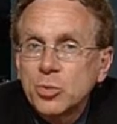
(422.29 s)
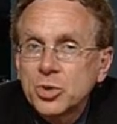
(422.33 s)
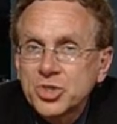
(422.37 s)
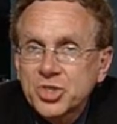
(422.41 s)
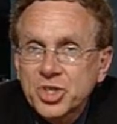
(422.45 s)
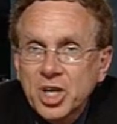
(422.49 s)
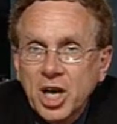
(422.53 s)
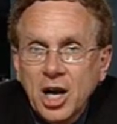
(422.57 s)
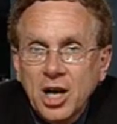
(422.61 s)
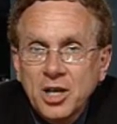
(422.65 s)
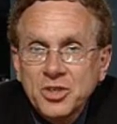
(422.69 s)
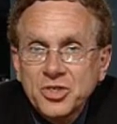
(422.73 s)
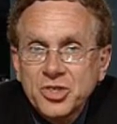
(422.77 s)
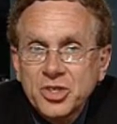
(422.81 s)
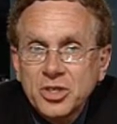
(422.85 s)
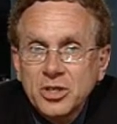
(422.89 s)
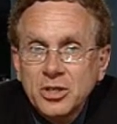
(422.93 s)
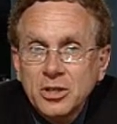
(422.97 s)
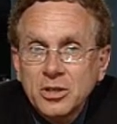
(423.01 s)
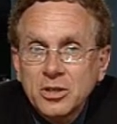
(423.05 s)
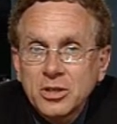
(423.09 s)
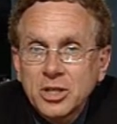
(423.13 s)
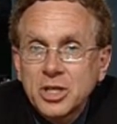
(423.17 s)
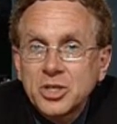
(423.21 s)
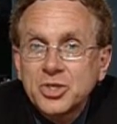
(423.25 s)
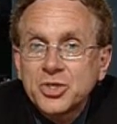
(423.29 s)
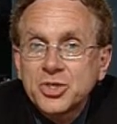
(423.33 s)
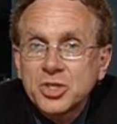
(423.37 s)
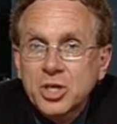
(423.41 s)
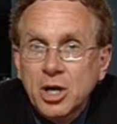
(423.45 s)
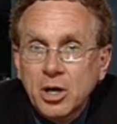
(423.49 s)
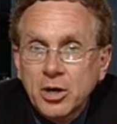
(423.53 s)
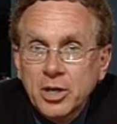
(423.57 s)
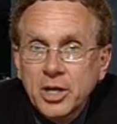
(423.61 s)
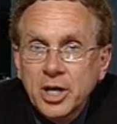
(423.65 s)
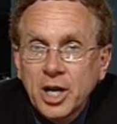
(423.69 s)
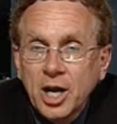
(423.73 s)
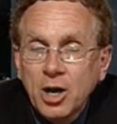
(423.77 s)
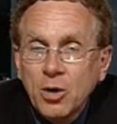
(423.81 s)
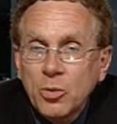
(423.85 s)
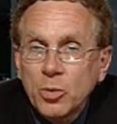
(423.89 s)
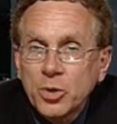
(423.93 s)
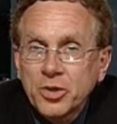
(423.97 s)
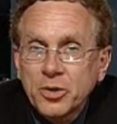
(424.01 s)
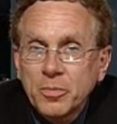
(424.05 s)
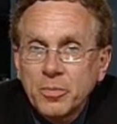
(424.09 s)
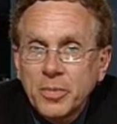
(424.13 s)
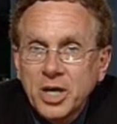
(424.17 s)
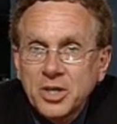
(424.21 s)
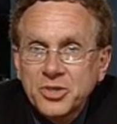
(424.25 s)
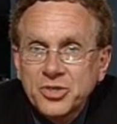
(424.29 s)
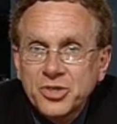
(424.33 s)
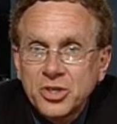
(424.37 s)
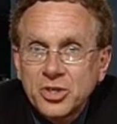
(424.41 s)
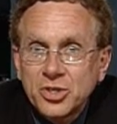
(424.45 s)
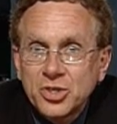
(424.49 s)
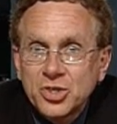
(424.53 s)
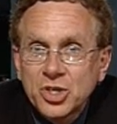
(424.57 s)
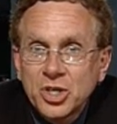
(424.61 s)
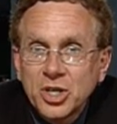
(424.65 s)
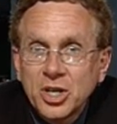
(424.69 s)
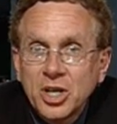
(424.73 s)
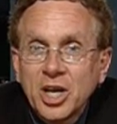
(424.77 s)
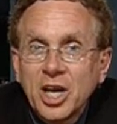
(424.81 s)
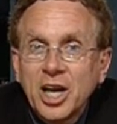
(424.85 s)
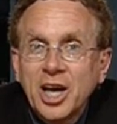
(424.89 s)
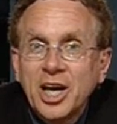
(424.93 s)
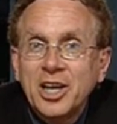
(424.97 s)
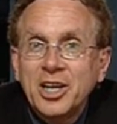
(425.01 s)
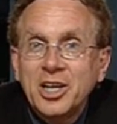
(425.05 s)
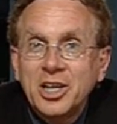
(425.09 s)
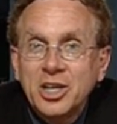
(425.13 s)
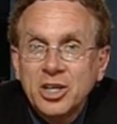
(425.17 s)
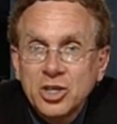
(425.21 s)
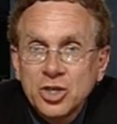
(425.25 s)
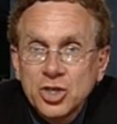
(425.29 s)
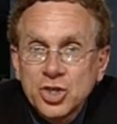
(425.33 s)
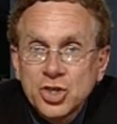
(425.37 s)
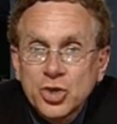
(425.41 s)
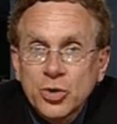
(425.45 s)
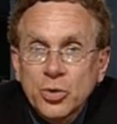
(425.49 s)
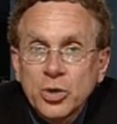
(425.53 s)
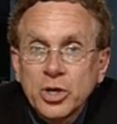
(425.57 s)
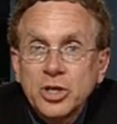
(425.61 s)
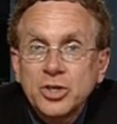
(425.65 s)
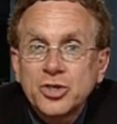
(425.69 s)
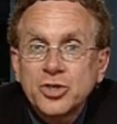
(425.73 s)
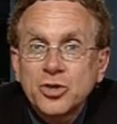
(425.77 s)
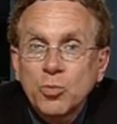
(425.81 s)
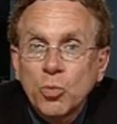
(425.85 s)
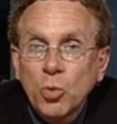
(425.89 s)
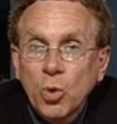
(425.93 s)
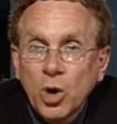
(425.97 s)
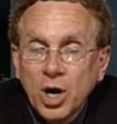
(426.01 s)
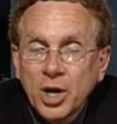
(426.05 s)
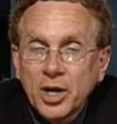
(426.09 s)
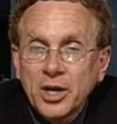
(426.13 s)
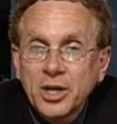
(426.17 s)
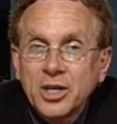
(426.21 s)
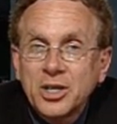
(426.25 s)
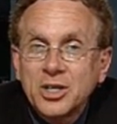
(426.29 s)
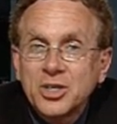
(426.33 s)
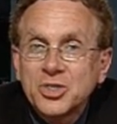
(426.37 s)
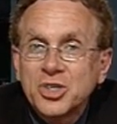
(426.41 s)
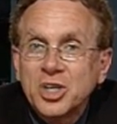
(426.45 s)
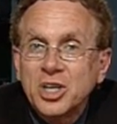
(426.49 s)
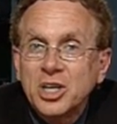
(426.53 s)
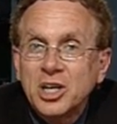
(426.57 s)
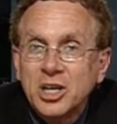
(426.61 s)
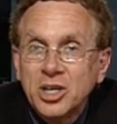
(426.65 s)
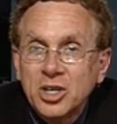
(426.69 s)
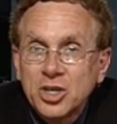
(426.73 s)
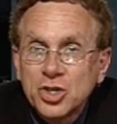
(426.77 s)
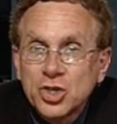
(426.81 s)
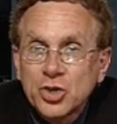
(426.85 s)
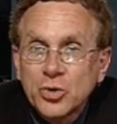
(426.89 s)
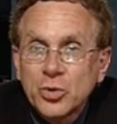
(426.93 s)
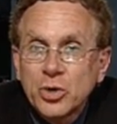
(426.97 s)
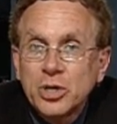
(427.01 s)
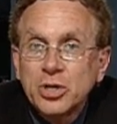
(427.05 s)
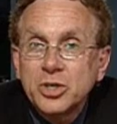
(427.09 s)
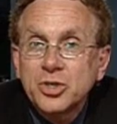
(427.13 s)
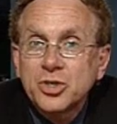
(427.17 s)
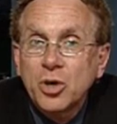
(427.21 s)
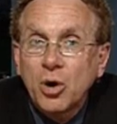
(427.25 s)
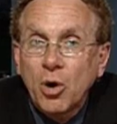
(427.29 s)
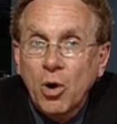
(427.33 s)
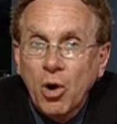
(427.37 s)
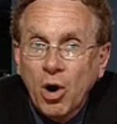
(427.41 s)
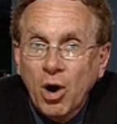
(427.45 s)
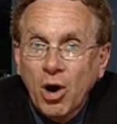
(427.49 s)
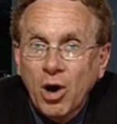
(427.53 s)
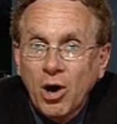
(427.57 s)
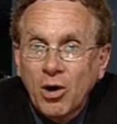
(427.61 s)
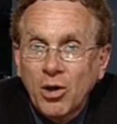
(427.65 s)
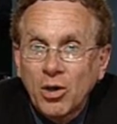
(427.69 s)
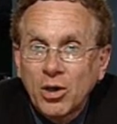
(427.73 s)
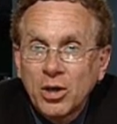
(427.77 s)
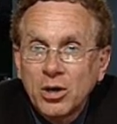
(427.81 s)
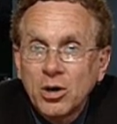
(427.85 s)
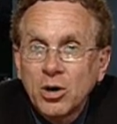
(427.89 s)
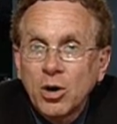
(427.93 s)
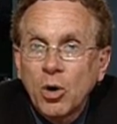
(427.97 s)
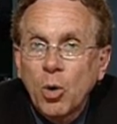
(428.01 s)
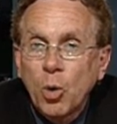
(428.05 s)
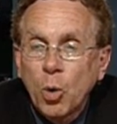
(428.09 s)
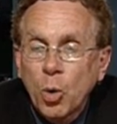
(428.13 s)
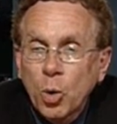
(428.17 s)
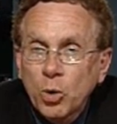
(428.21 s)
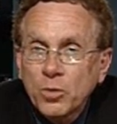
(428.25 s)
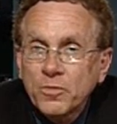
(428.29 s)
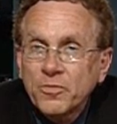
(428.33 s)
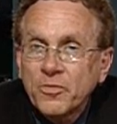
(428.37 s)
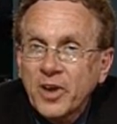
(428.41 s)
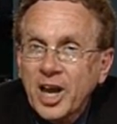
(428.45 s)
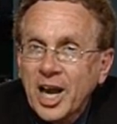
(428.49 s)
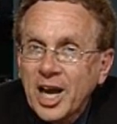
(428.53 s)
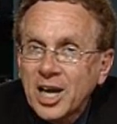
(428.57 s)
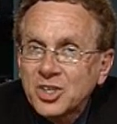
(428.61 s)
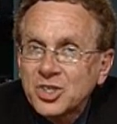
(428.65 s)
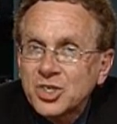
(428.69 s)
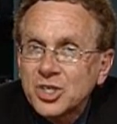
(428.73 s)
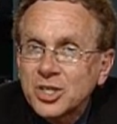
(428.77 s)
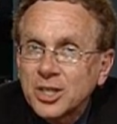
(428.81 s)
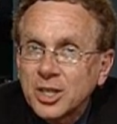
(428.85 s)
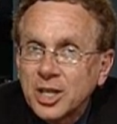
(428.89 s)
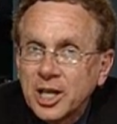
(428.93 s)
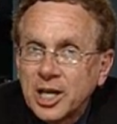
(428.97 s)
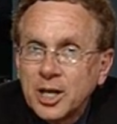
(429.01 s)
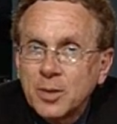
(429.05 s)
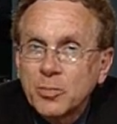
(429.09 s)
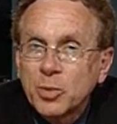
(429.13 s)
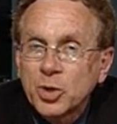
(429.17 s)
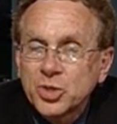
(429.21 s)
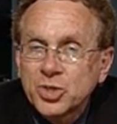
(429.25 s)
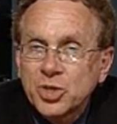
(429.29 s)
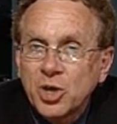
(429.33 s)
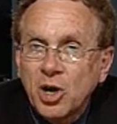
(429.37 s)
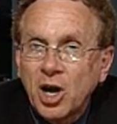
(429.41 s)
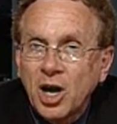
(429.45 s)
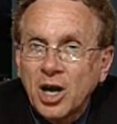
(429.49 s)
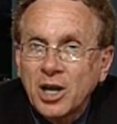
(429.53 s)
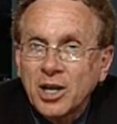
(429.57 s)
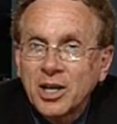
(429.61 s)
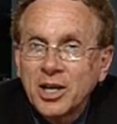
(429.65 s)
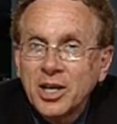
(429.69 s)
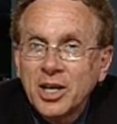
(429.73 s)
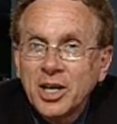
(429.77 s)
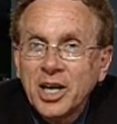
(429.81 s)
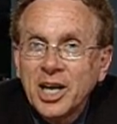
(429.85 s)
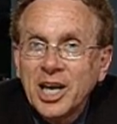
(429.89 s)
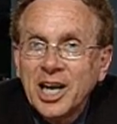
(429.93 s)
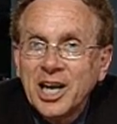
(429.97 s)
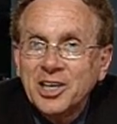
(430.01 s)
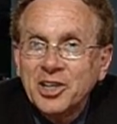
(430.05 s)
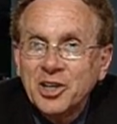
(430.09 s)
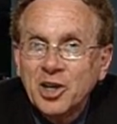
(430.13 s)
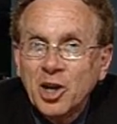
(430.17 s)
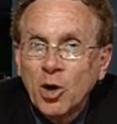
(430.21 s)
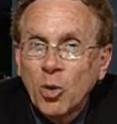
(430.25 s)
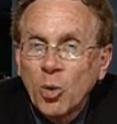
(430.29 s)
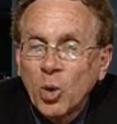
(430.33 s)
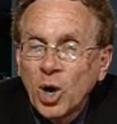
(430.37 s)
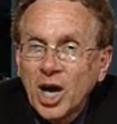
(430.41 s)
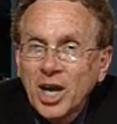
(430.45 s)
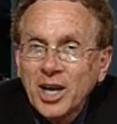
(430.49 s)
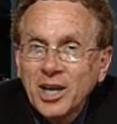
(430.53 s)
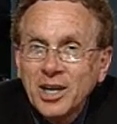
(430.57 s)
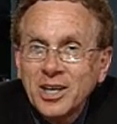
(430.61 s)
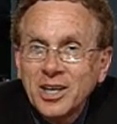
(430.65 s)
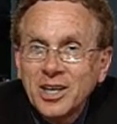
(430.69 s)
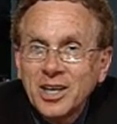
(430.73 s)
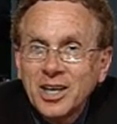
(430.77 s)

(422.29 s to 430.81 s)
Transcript: Wisconsin, they started out with a message. An injury to one is an injury to all. Old-fashioned labor talk. And you know what?